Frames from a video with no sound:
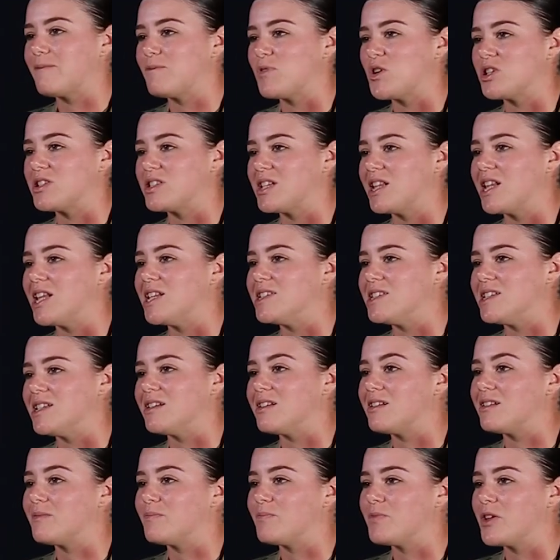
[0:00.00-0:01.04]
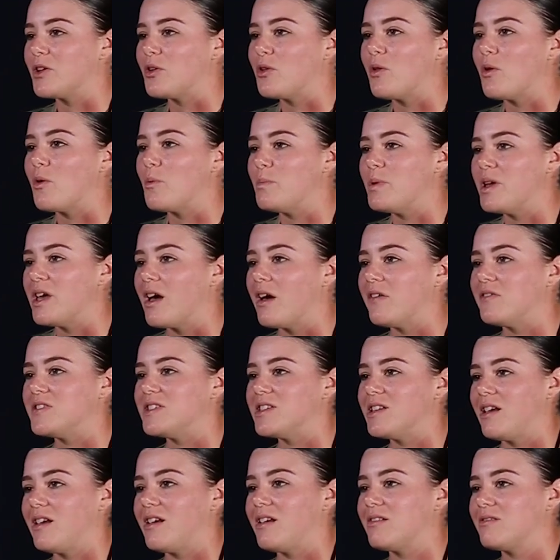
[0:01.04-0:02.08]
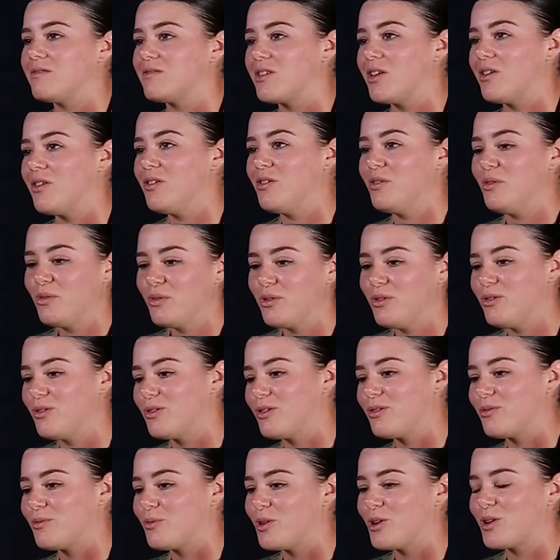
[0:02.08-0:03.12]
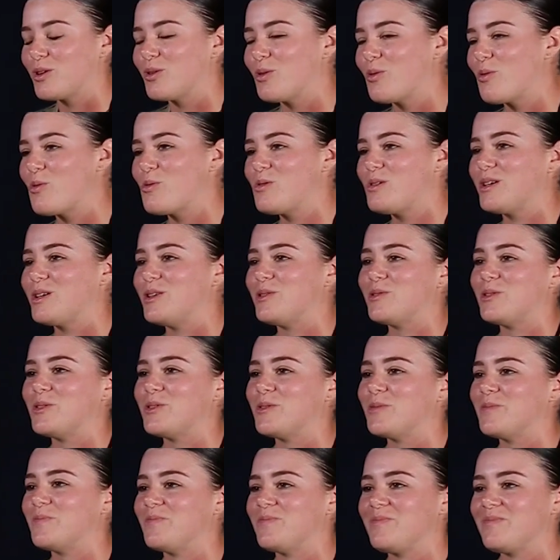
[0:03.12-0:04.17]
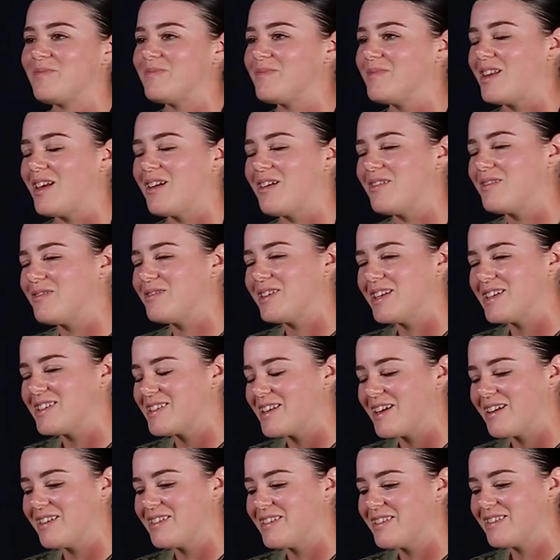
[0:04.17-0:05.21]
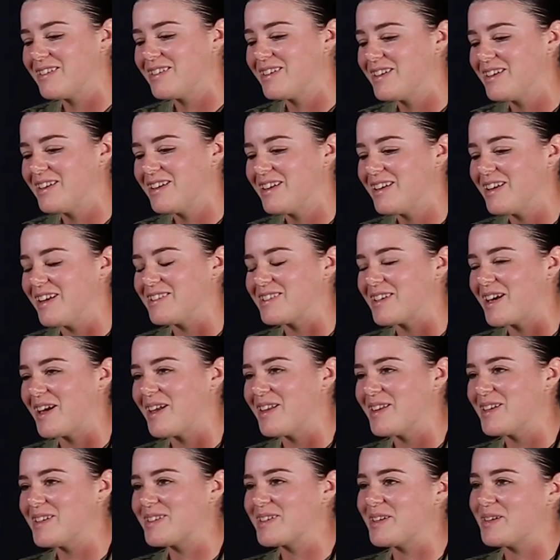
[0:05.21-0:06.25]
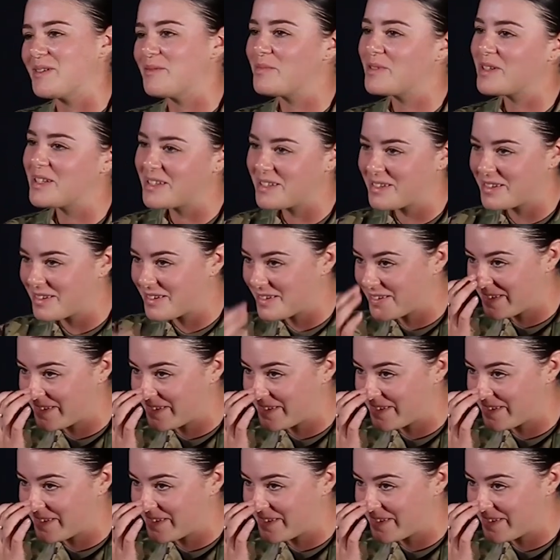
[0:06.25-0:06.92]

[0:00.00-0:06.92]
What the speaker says: the first thing they see, little PFC, oh, you're gonna work in the orderly room. No, that's not how that's gonna be.